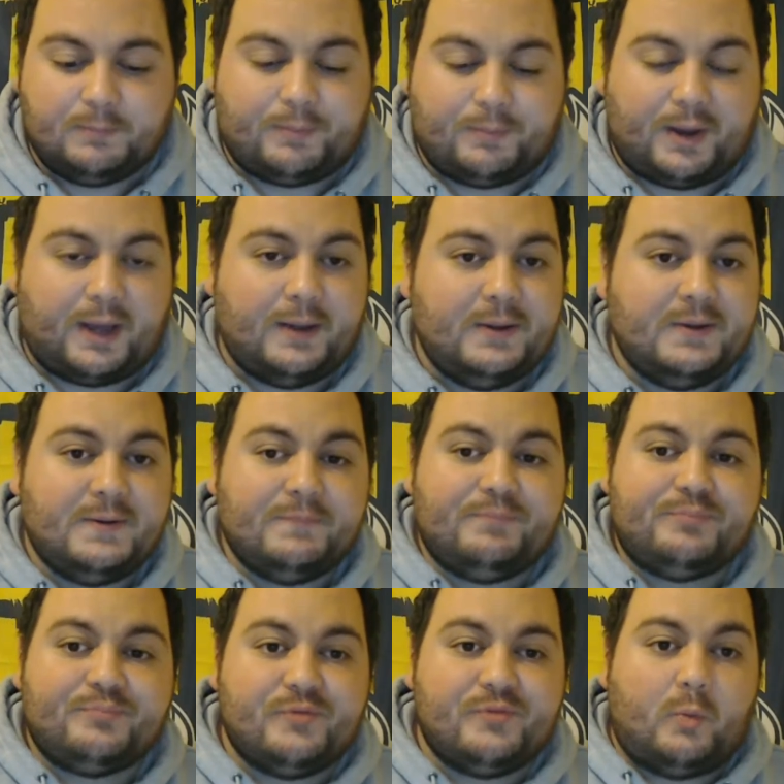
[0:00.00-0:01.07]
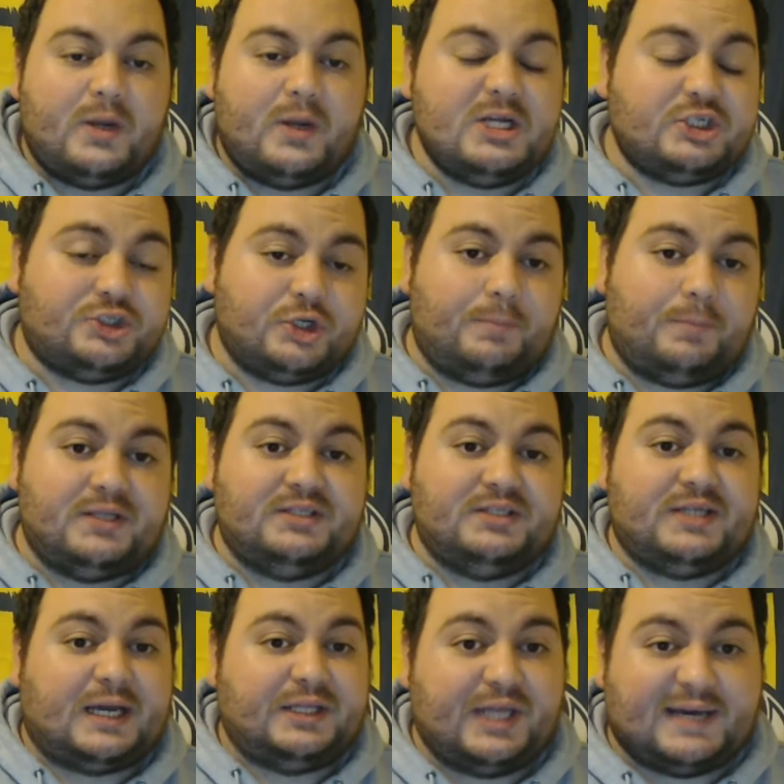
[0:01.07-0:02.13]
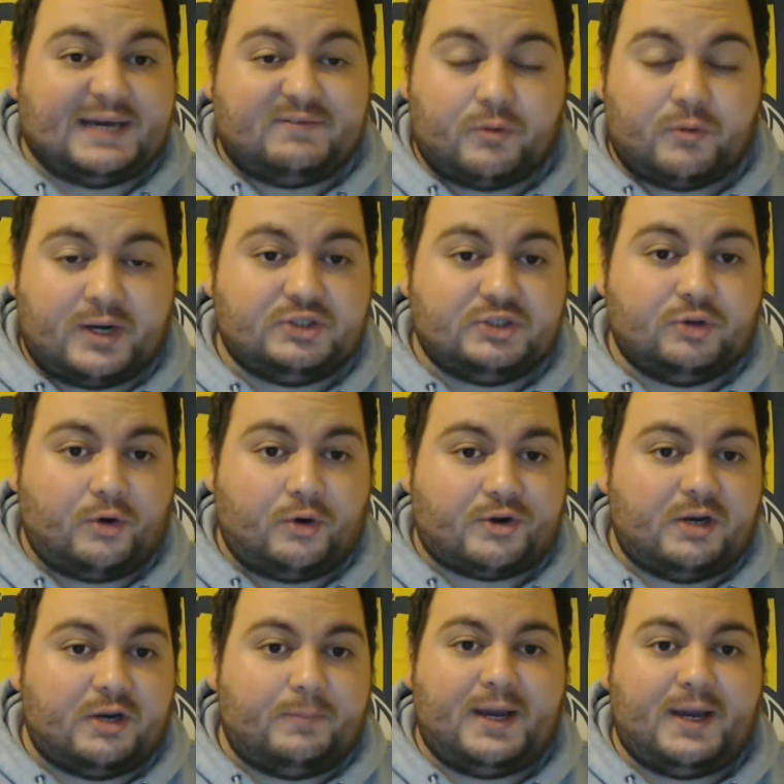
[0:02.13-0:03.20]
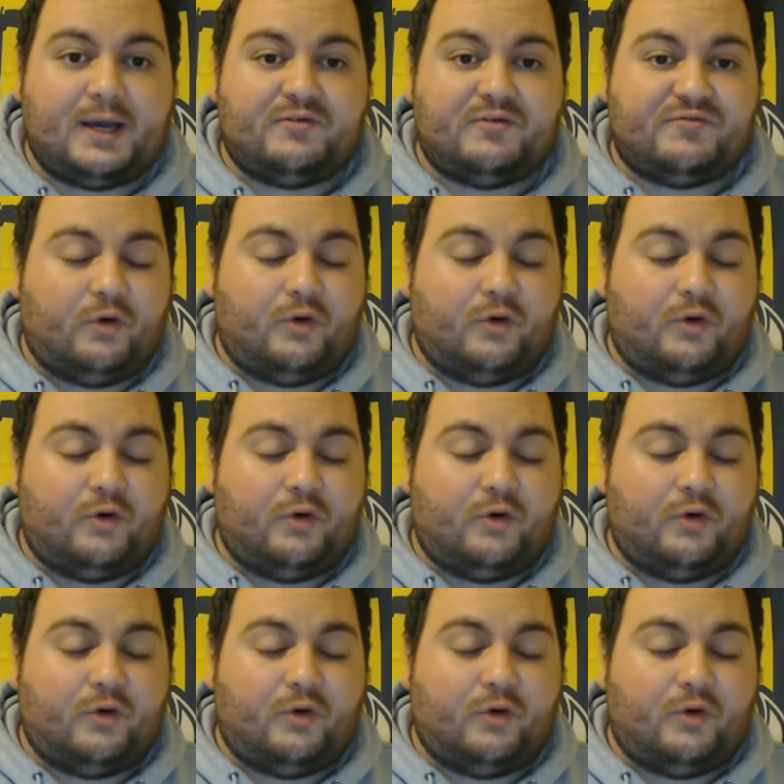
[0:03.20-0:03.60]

But we should have been down the other end talking about a